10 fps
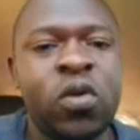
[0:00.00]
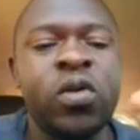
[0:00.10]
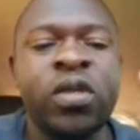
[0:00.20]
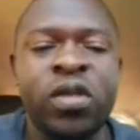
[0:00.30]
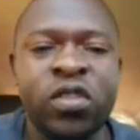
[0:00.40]

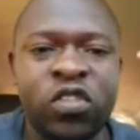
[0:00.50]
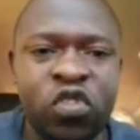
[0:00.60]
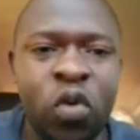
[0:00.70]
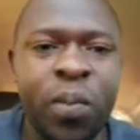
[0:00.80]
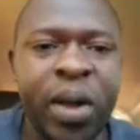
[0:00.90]
So
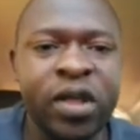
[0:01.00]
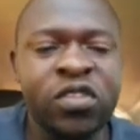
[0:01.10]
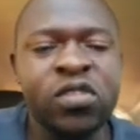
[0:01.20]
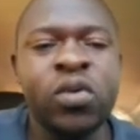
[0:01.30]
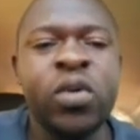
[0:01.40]
it's two
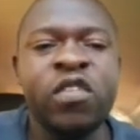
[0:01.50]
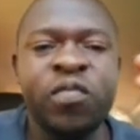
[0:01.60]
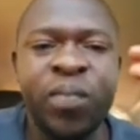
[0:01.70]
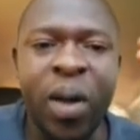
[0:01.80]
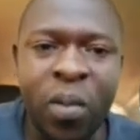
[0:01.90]
parts.
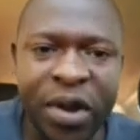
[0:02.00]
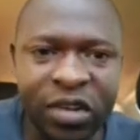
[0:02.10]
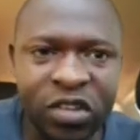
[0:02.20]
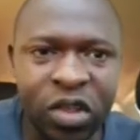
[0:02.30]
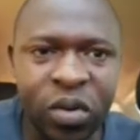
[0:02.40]
We have
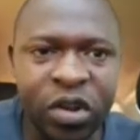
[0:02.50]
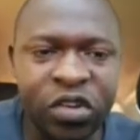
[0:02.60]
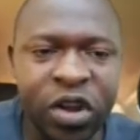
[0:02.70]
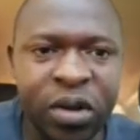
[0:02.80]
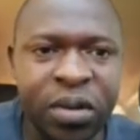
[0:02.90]
pulmonary
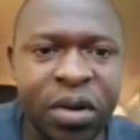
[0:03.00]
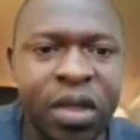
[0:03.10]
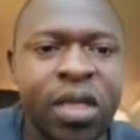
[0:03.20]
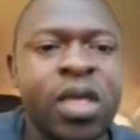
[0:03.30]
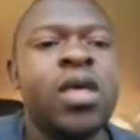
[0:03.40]
circulation
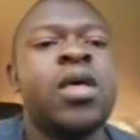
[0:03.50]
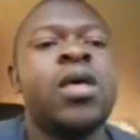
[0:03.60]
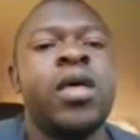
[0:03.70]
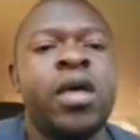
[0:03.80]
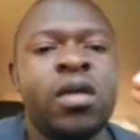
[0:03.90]

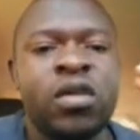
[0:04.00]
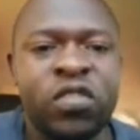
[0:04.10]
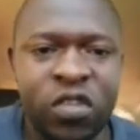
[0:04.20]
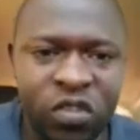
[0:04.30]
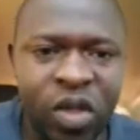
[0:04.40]

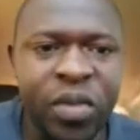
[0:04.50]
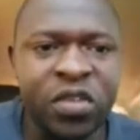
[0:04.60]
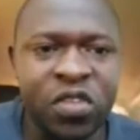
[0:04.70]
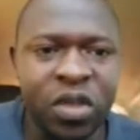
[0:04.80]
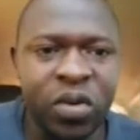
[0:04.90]
and
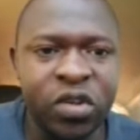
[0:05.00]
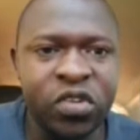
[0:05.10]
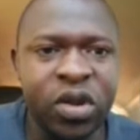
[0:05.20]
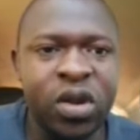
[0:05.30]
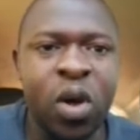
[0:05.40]
systemic
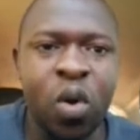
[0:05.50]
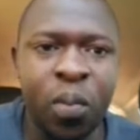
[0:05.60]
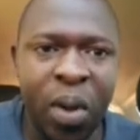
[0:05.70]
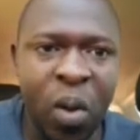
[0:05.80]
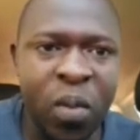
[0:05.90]
circulation,
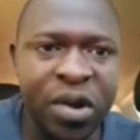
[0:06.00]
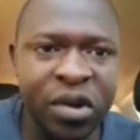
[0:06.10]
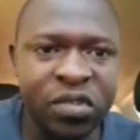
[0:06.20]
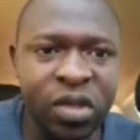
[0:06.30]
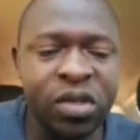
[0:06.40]
or
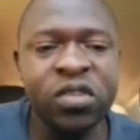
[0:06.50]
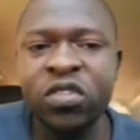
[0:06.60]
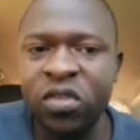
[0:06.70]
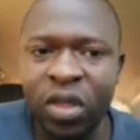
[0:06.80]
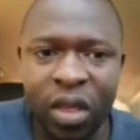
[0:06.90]
pulmonary
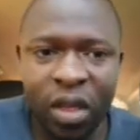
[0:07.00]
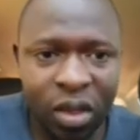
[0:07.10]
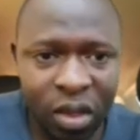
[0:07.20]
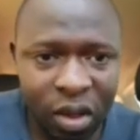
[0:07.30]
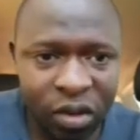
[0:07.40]
circuits
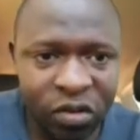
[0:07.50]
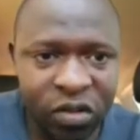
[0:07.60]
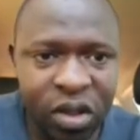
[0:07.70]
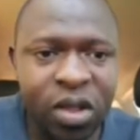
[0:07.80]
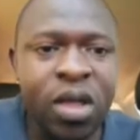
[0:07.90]

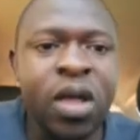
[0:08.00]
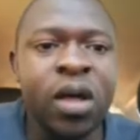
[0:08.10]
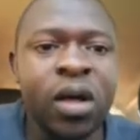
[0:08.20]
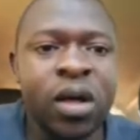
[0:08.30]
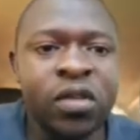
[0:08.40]
and
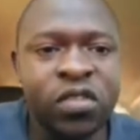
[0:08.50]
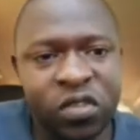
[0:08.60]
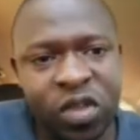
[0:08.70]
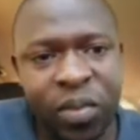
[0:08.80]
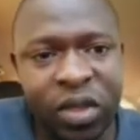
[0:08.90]

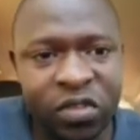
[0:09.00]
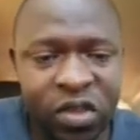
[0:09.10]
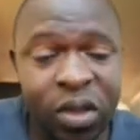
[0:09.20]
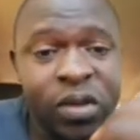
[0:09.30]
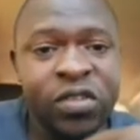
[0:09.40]

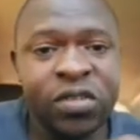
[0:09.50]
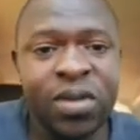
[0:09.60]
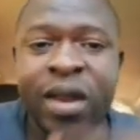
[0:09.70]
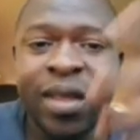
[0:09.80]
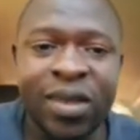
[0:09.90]
systemic
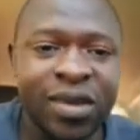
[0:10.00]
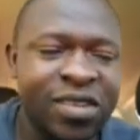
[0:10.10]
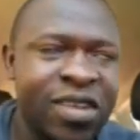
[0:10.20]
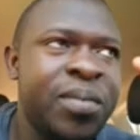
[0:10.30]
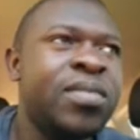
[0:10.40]
circuits.
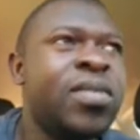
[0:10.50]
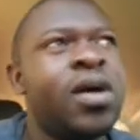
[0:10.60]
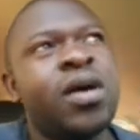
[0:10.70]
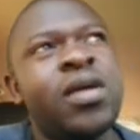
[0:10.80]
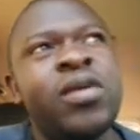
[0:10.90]
Another
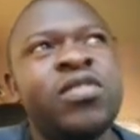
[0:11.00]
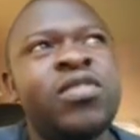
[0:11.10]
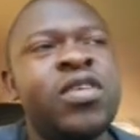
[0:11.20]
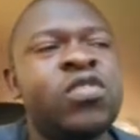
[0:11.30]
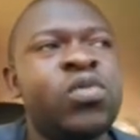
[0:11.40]
term
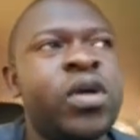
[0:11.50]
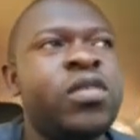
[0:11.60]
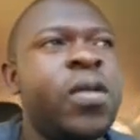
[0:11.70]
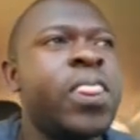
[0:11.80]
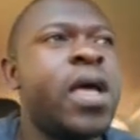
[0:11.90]
used
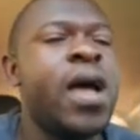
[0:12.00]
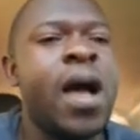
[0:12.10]
is what?